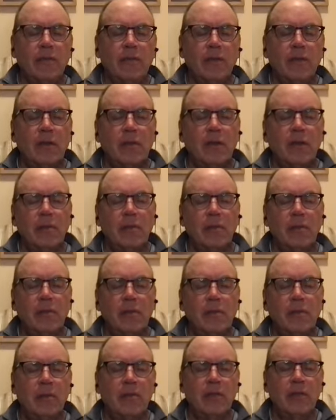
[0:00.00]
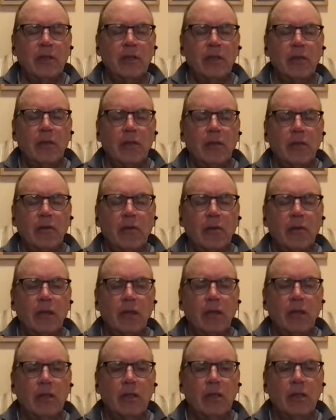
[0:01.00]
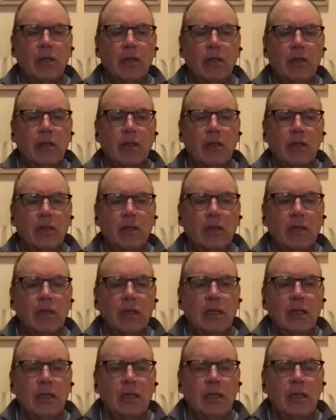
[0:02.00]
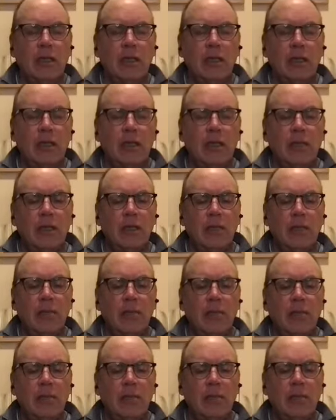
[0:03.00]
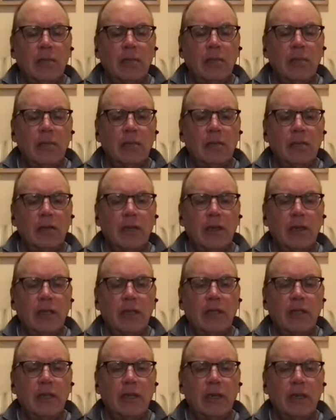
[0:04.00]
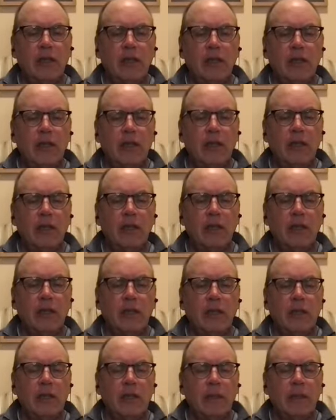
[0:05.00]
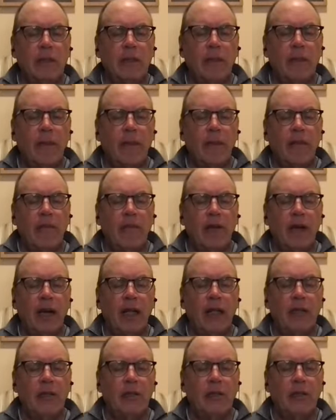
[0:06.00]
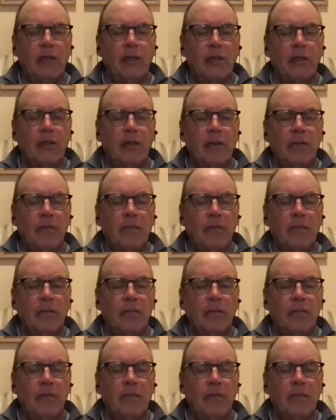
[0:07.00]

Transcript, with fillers: uh, sometimes I think overlooked uh, or at least undervalued and